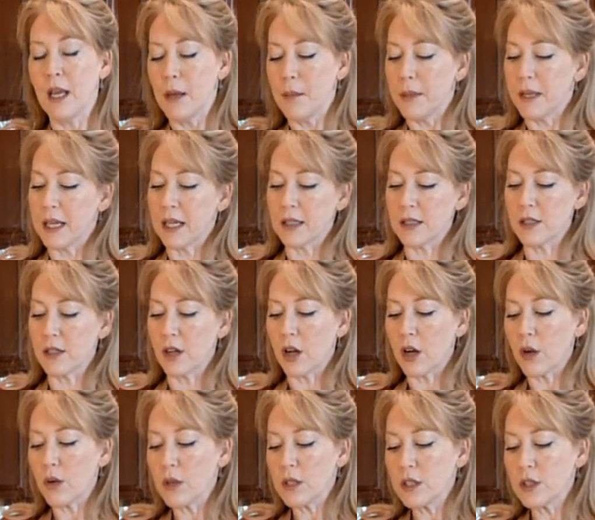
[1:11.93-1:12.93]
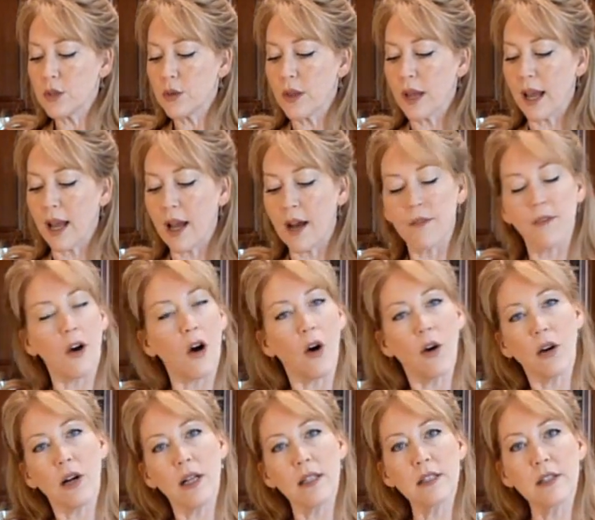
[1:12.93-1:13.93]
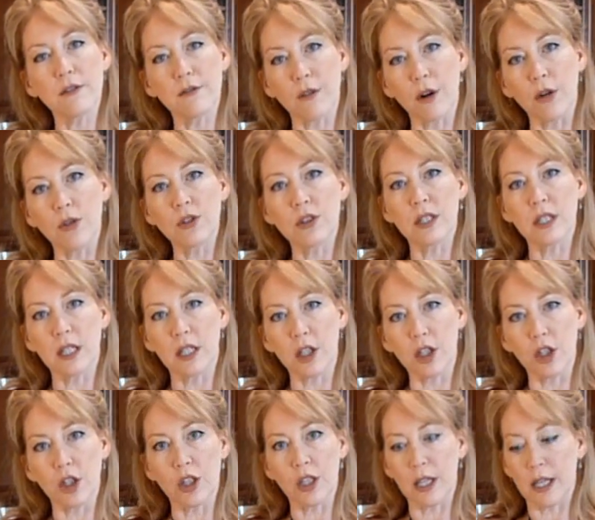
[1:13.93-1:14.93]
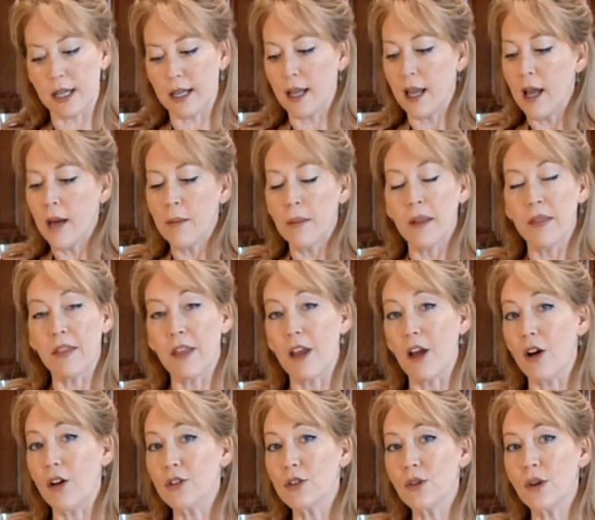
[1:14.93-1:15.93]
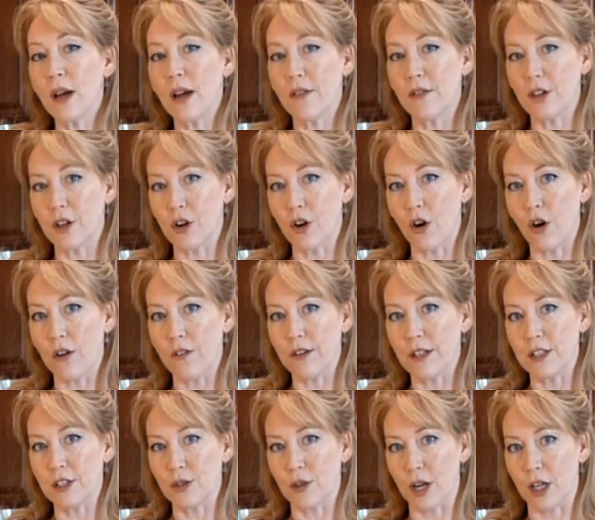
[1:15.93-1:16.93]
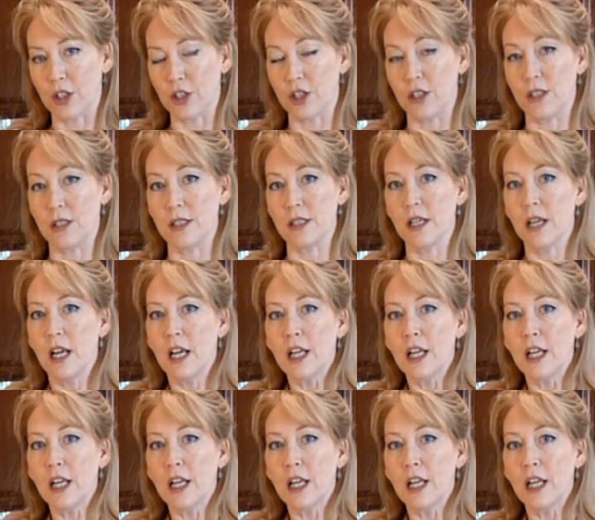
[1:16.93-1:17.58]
Because not only do they have all kinds of roasting and cooking, but they also have the carving directions.